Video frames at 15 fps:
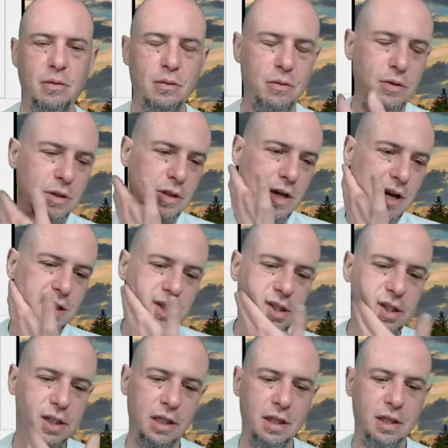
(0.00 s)
will talk
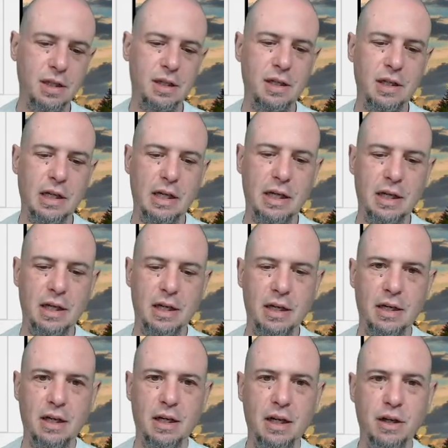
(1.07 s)
to uh,
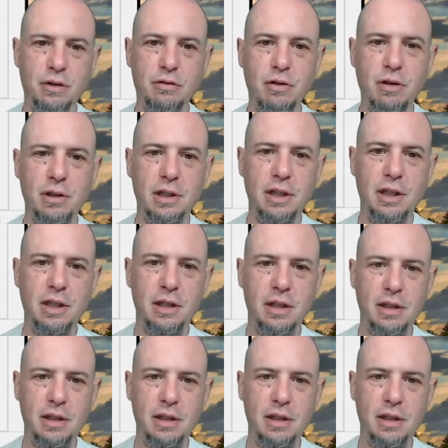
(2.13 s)
a controller.